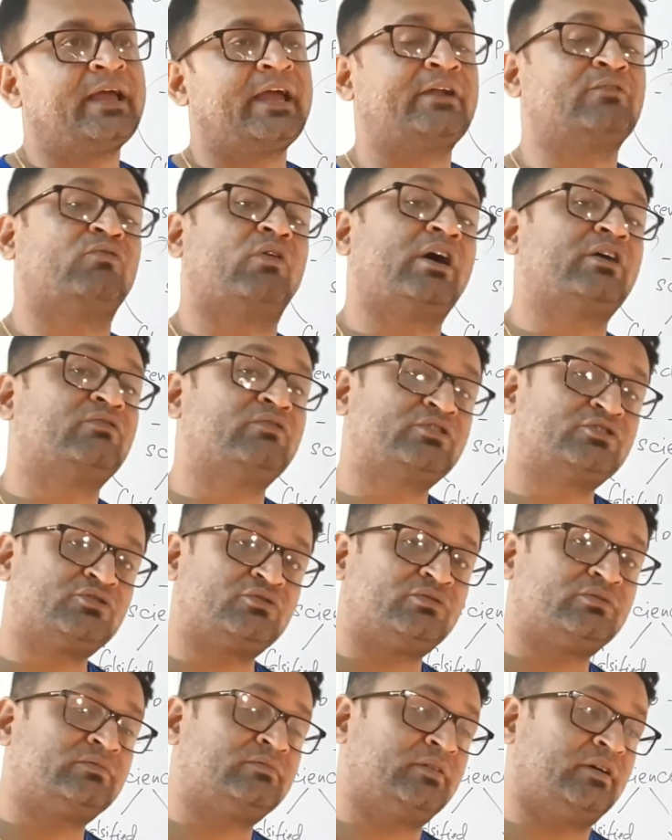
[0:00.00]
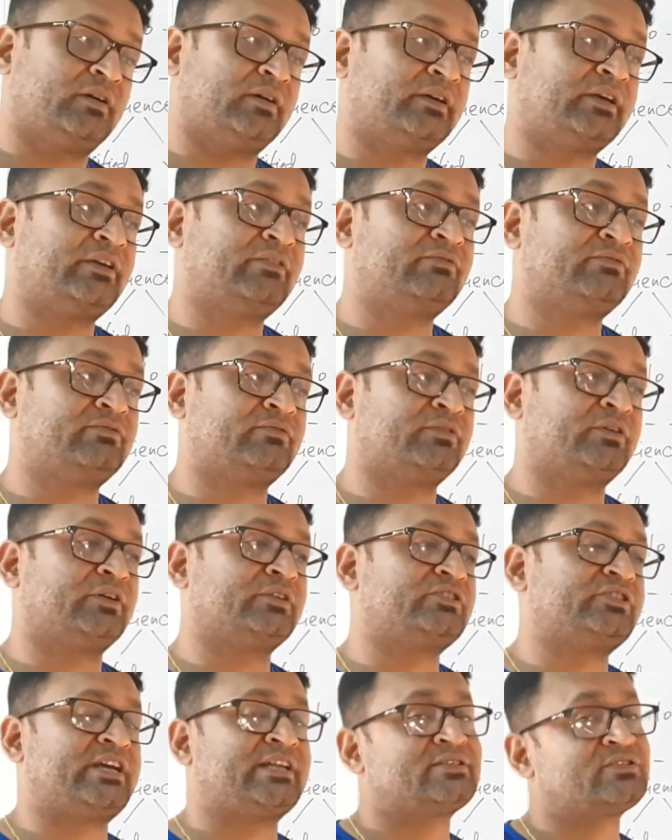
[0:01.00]
and why we should
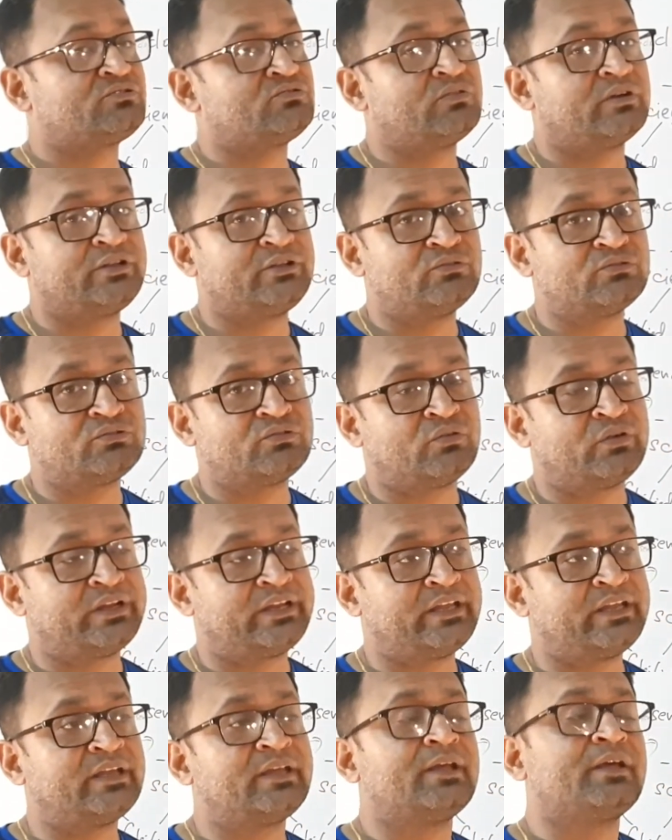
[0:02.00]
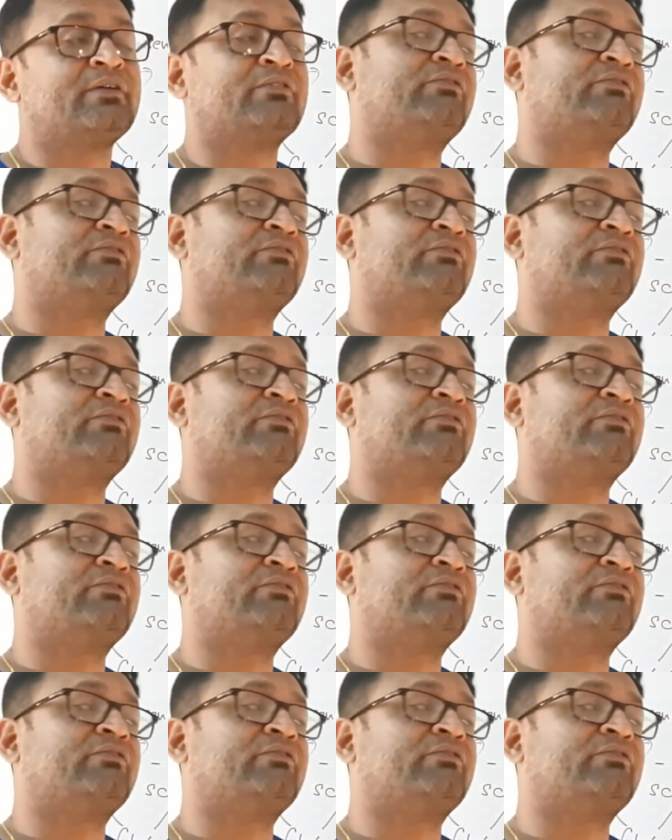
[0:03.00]
give chance to a new theory